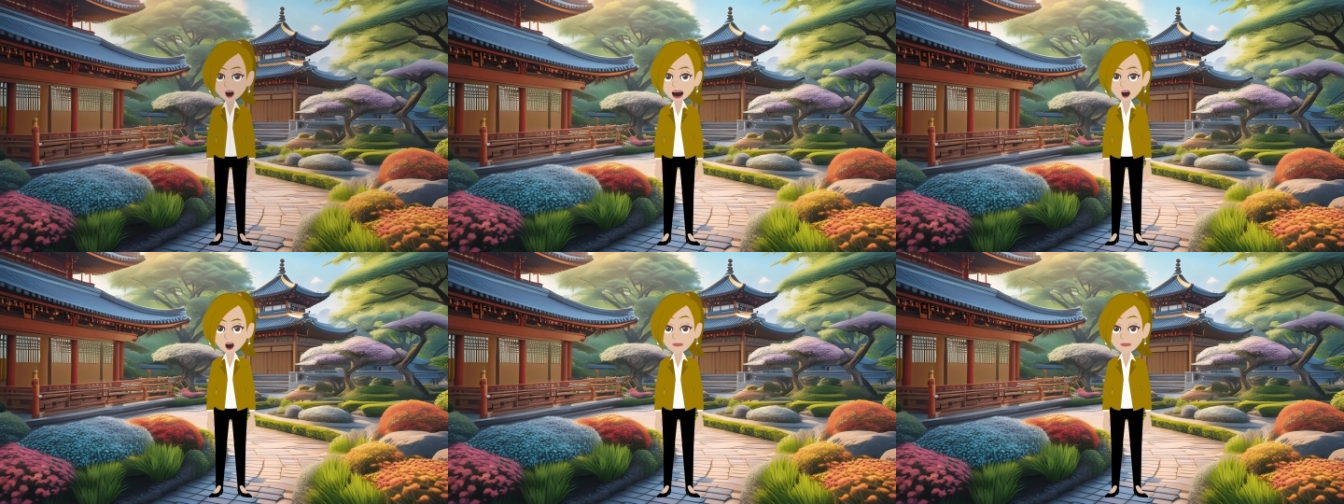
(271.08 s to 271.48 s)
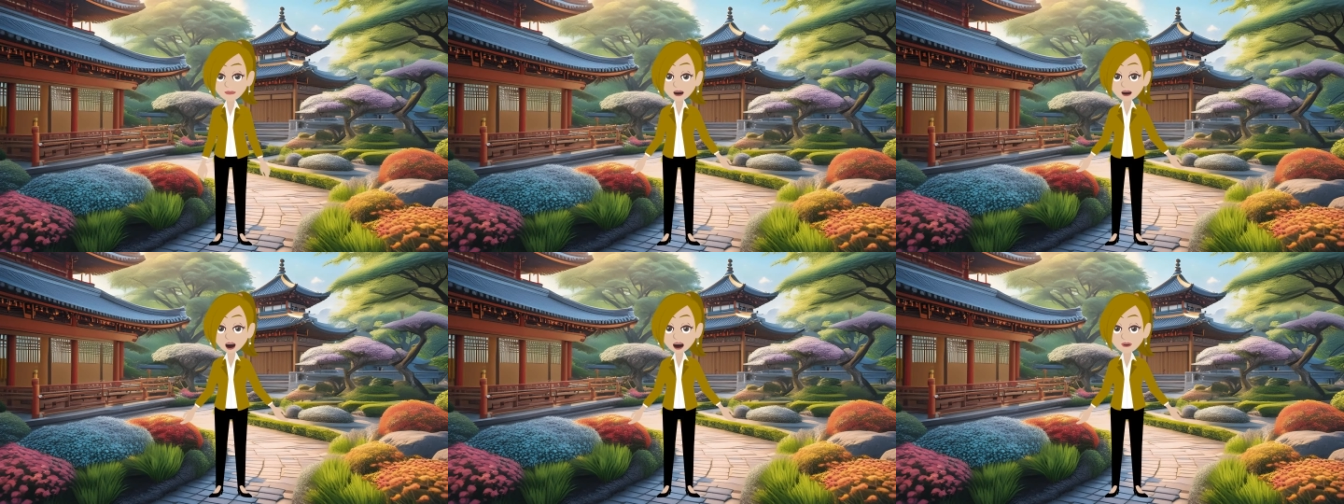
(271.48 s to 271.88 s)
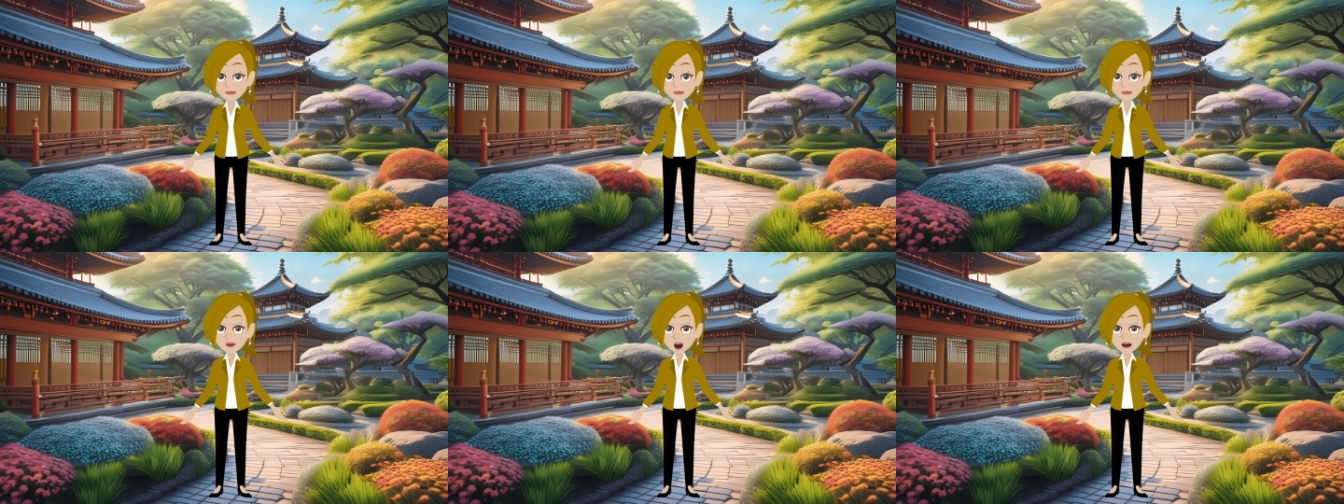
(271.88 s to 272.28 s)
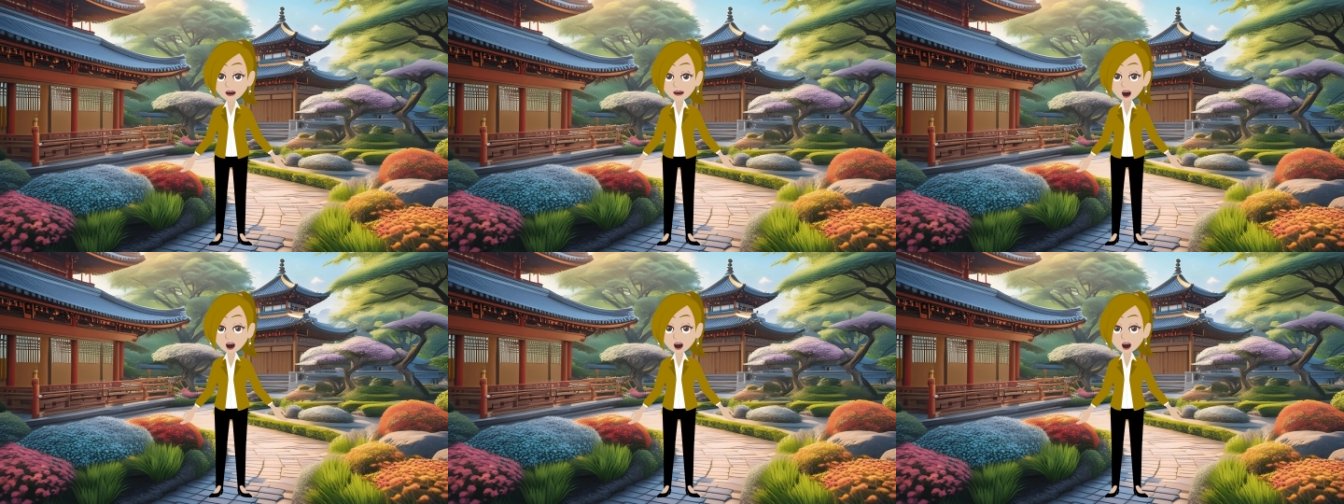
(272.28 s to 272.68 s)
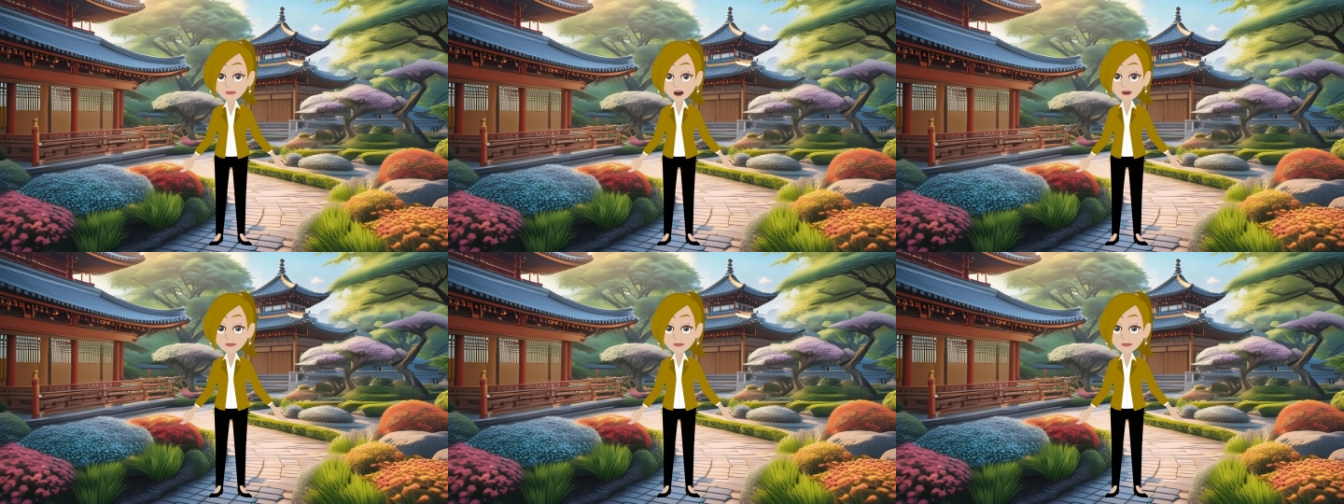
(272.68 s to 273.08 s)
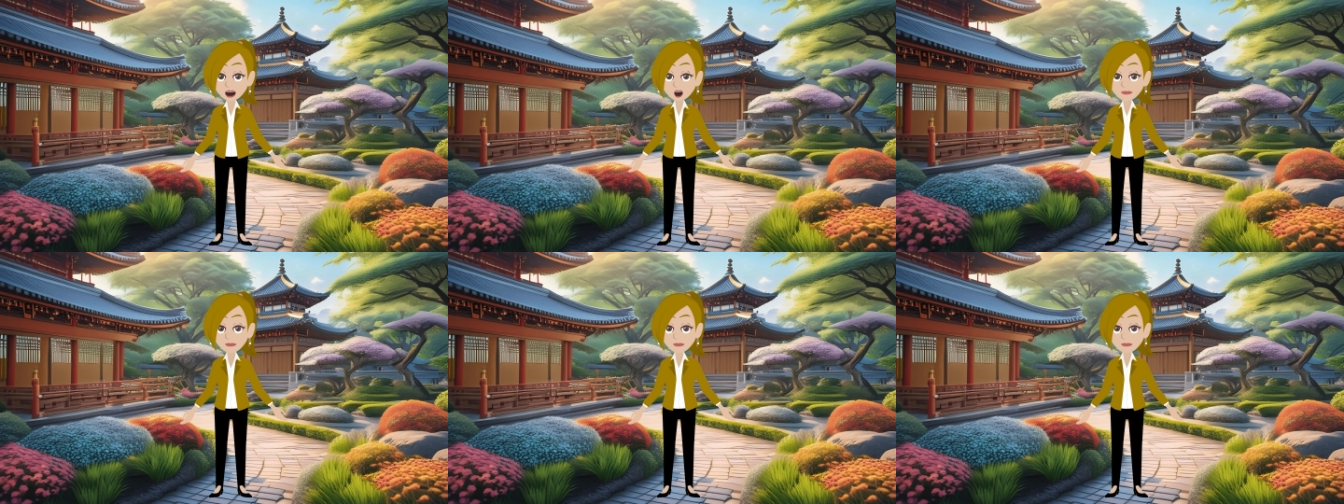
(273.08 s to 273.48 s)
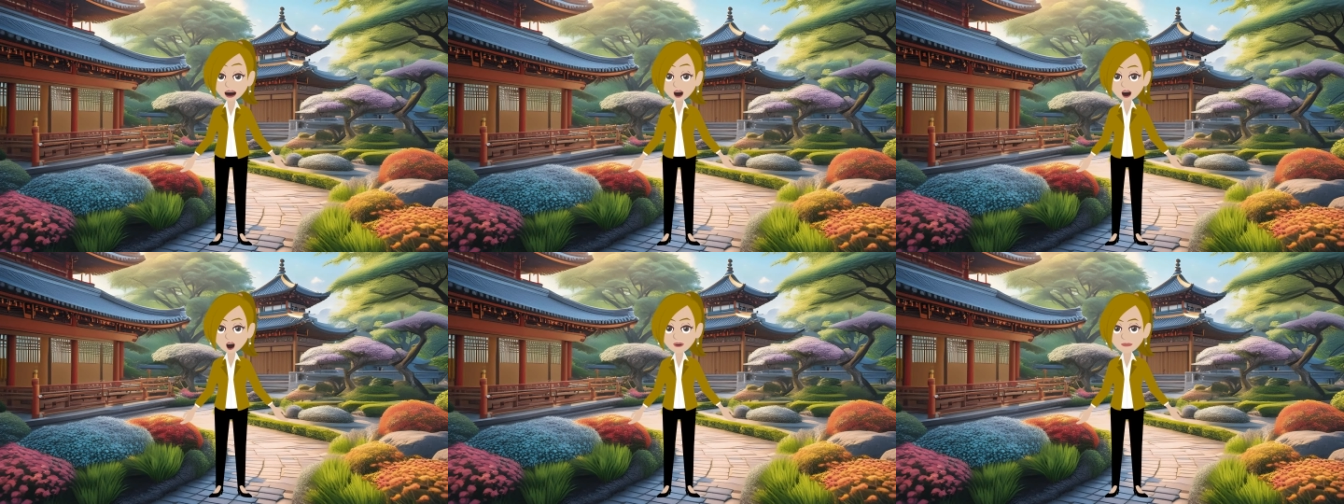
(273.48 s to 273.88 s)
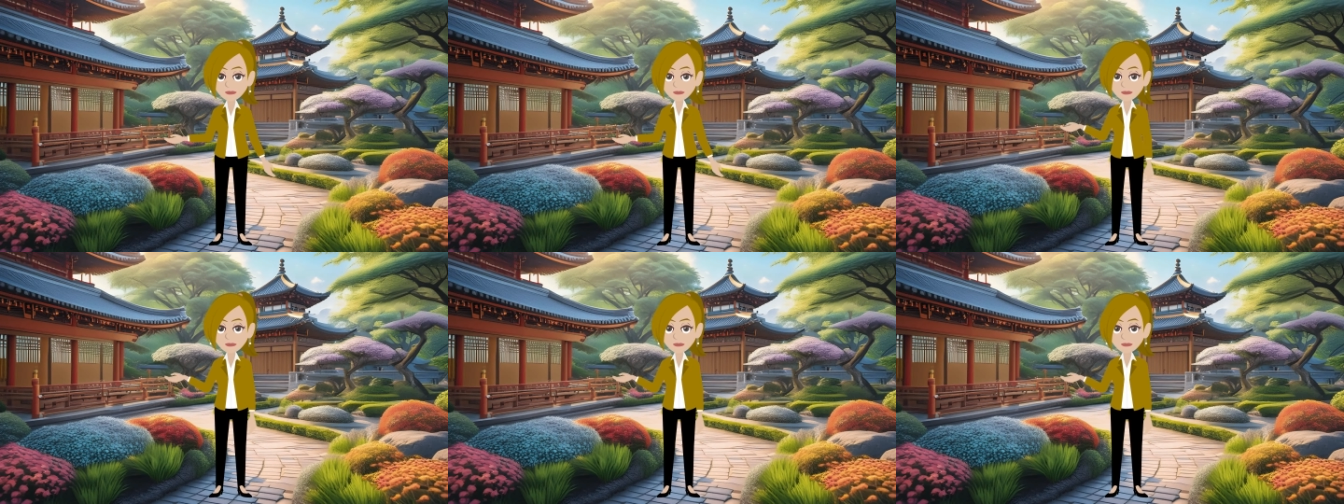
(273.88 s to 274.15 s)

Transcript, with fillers: no risk in that. It's just that